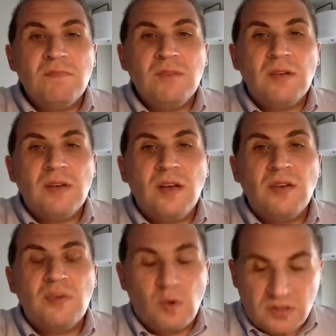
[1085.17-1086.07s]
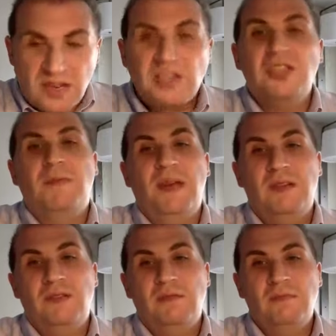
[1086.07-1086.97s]
and do 1 section
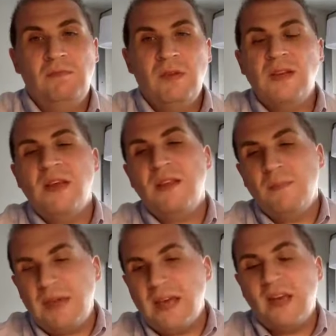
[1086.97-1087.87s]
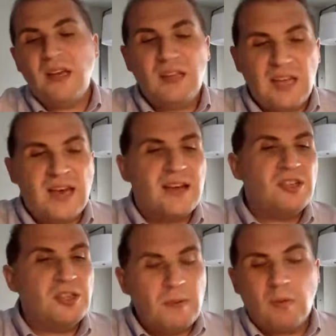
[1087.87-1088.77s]
apiece. And then the beginning and the end
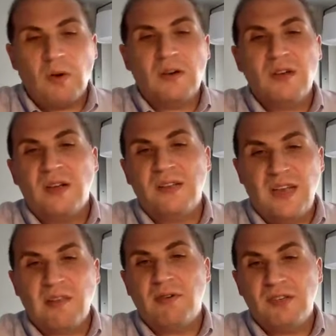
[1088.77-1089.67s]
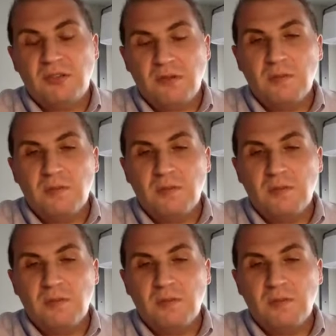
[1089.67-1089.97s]
should be worked on together as a group.